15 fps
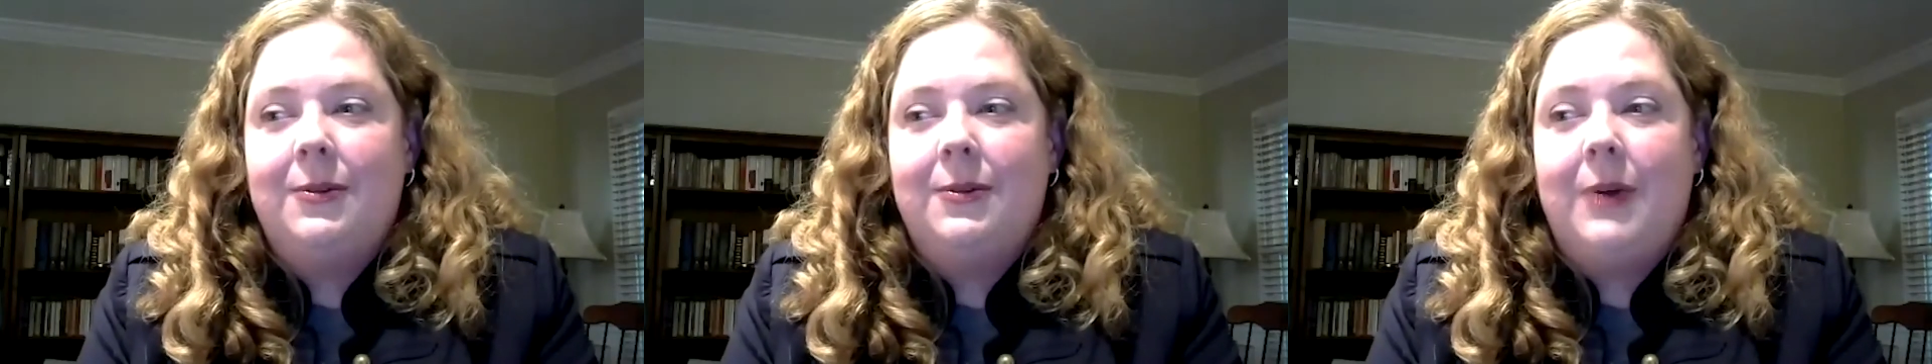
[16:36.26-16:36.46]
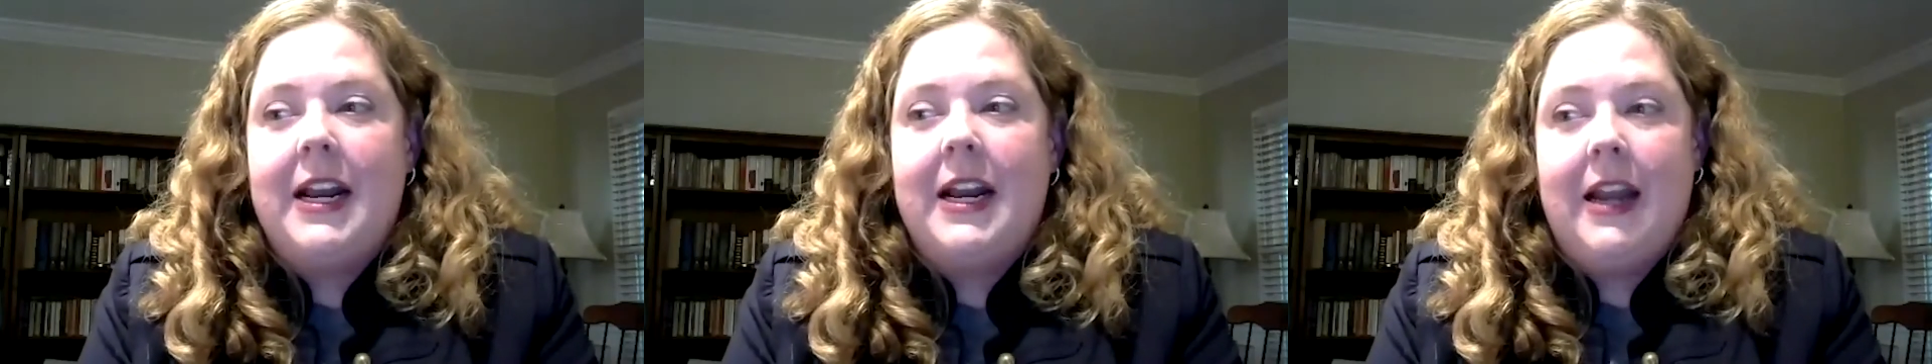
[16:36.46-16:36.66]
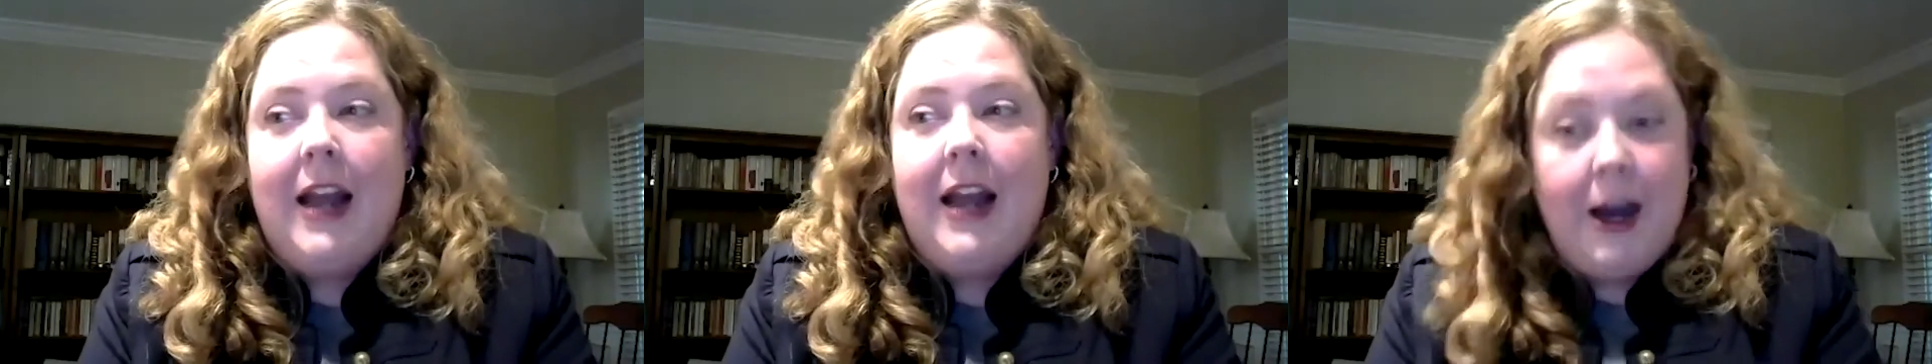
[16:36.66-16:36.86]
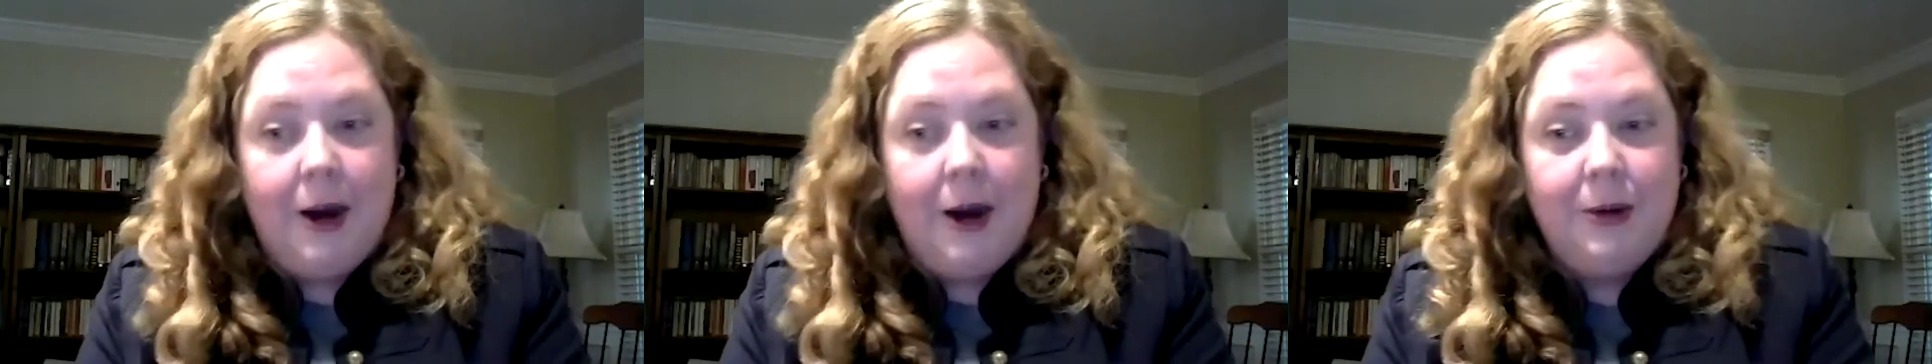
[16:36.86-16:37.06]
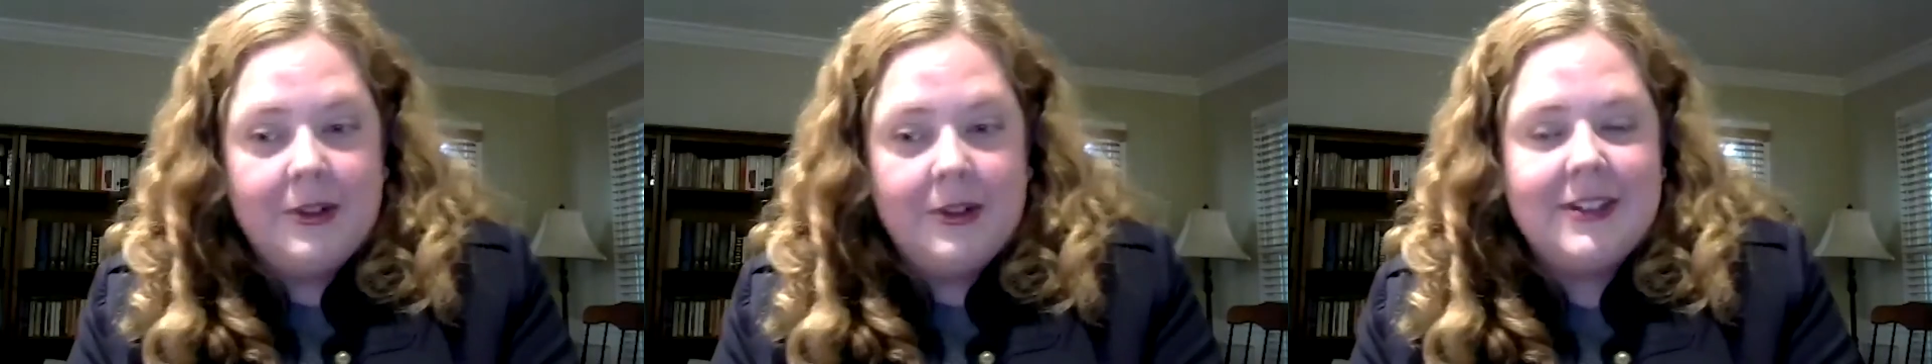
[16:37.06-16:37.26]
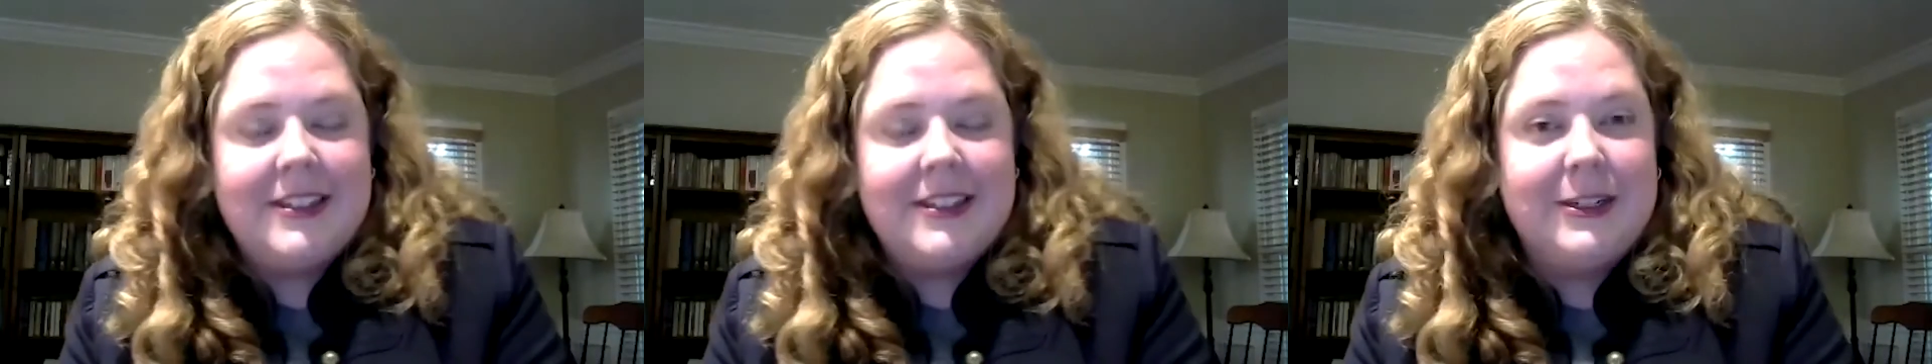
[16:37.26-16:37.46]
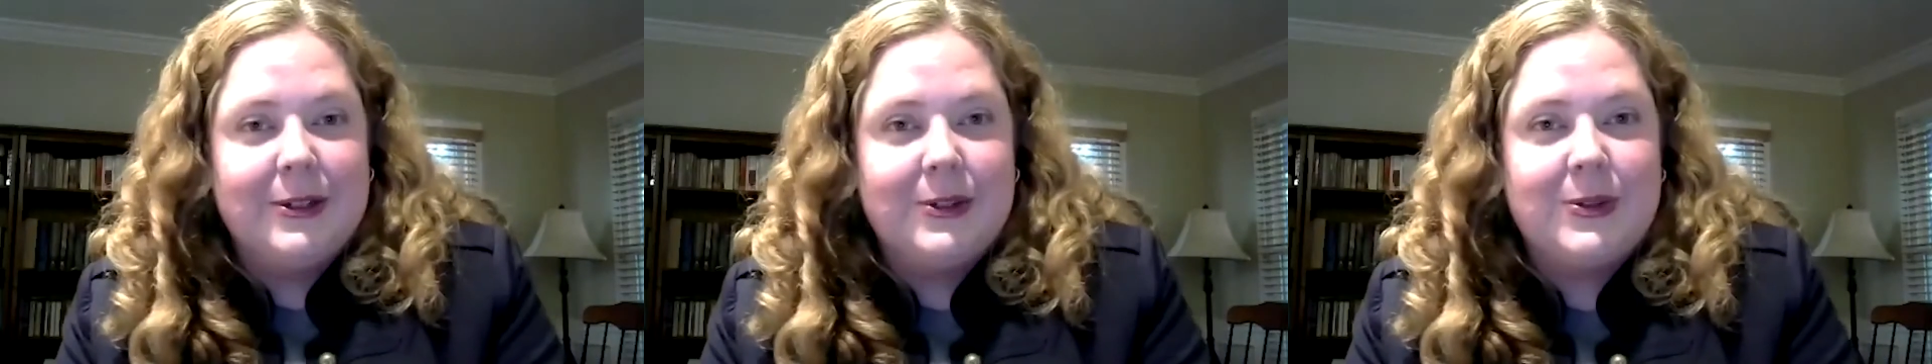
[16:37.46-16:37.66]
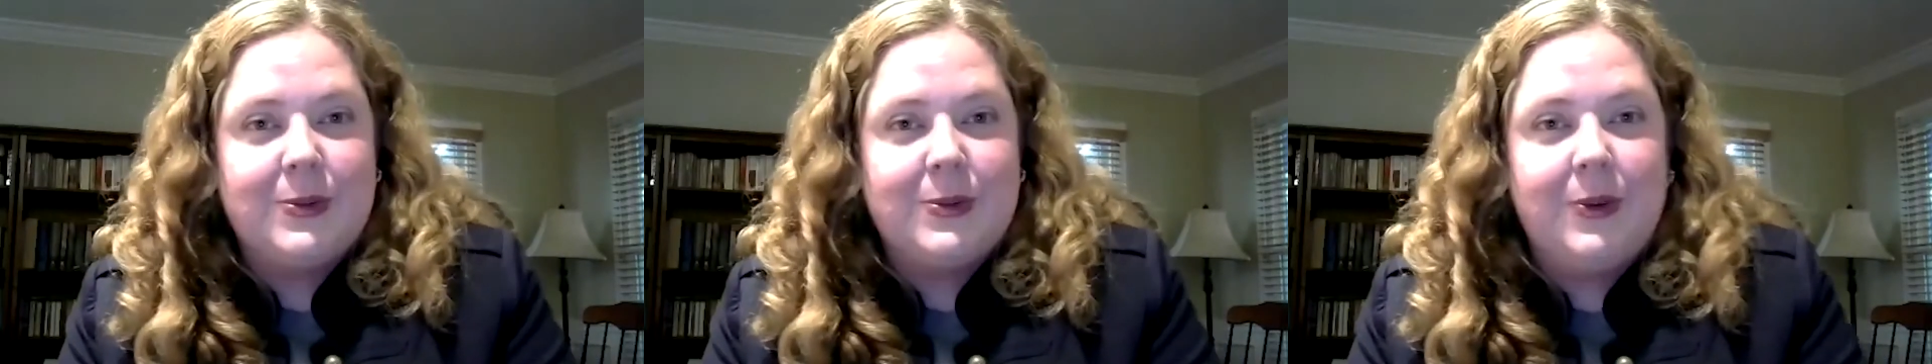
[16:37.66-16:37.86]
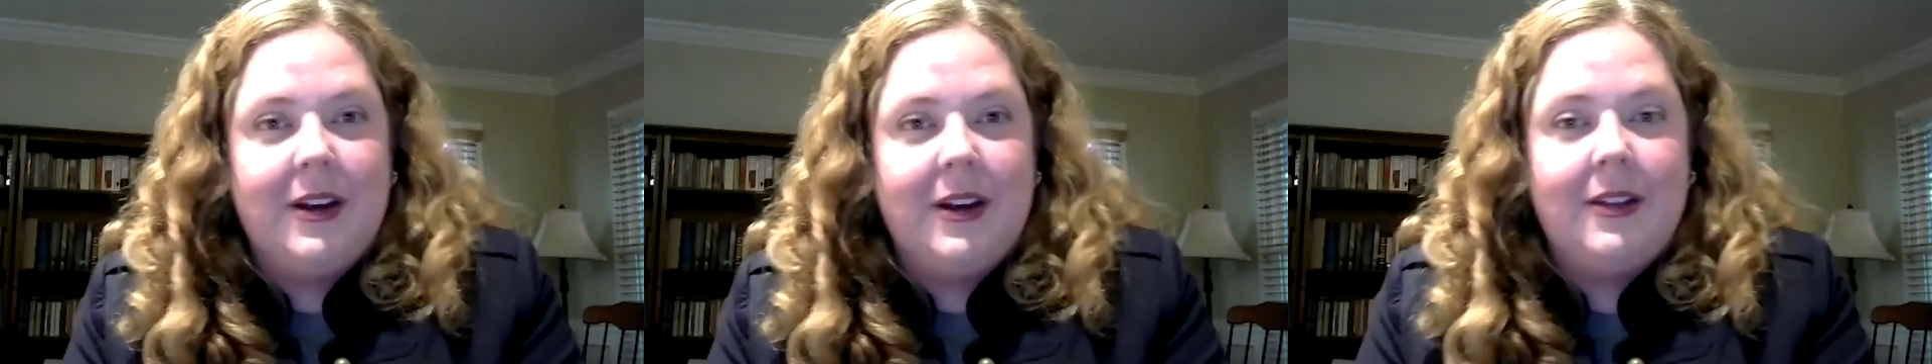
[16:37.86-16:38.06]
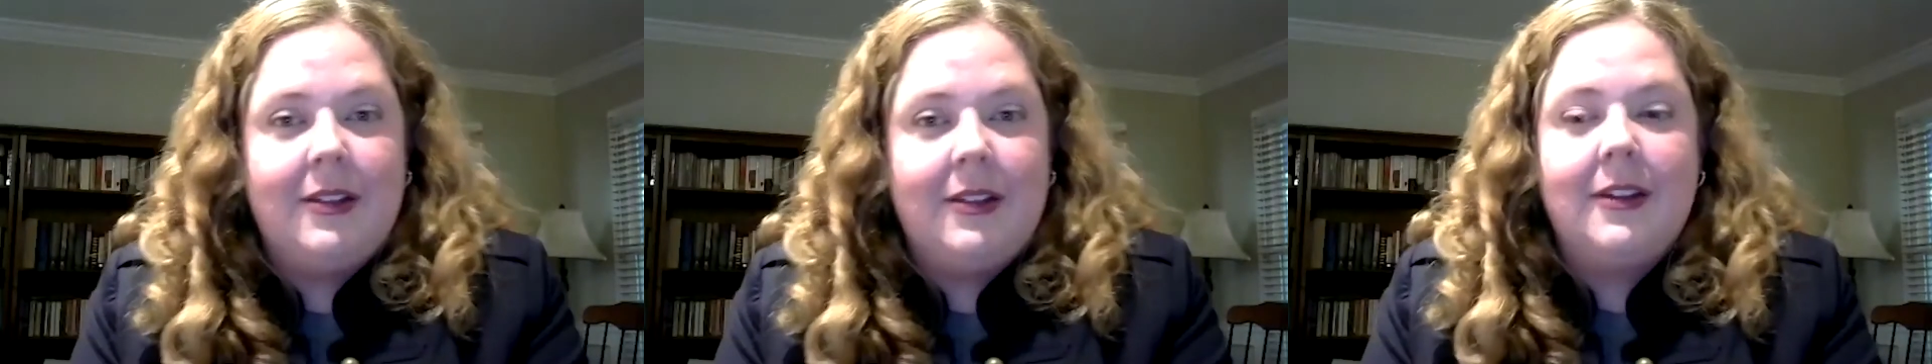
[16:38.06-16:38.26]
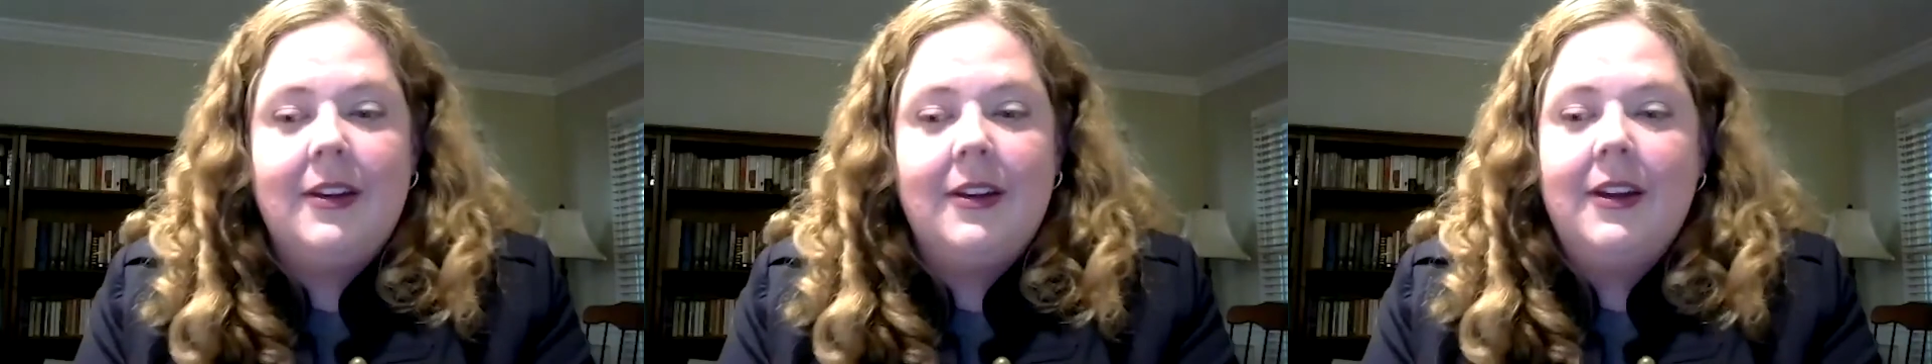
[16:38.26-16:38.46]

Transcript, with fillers: right now deals with